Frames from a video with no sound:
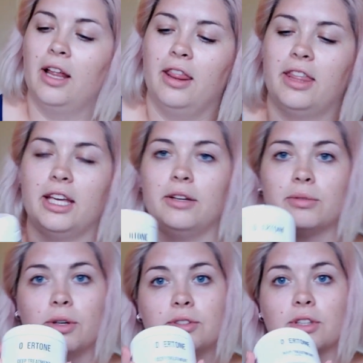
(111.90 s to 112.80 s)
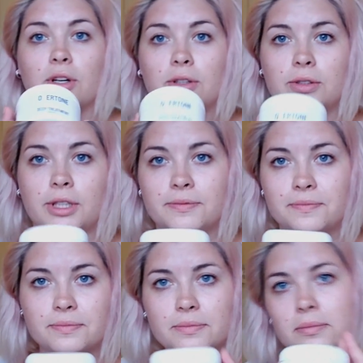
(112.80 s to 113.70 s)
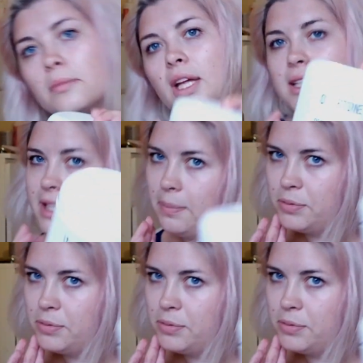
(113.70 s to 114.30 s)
the rose gold deep